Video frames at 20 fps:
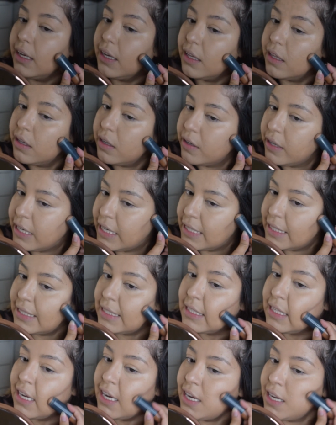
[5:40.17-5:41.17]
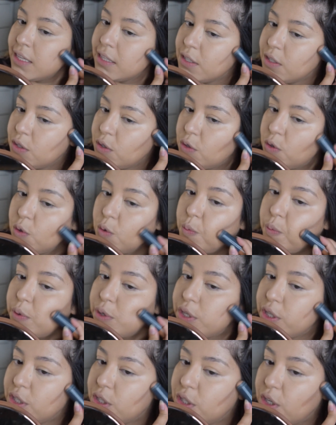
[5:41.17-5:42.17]
color is not
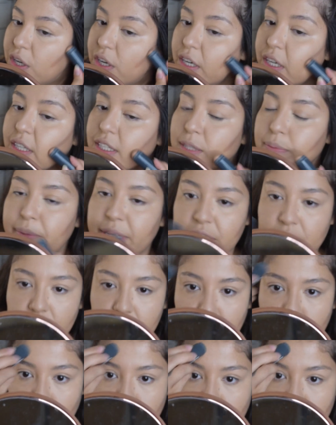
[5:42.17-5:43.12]
super dark, especially